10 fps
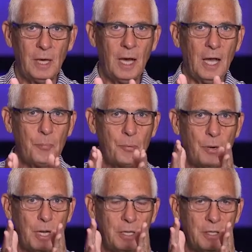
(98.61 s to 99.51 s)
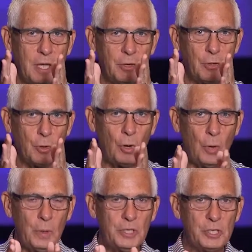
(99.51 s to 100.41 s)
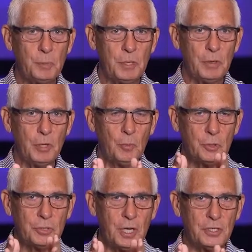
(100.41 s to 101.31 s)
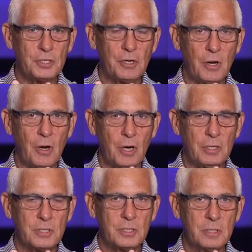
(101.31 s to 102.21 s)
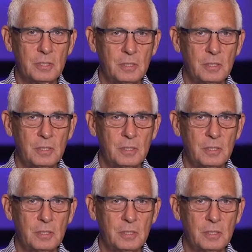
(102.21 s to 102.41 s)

I pray that Your Holy Spirit will touch their hearts,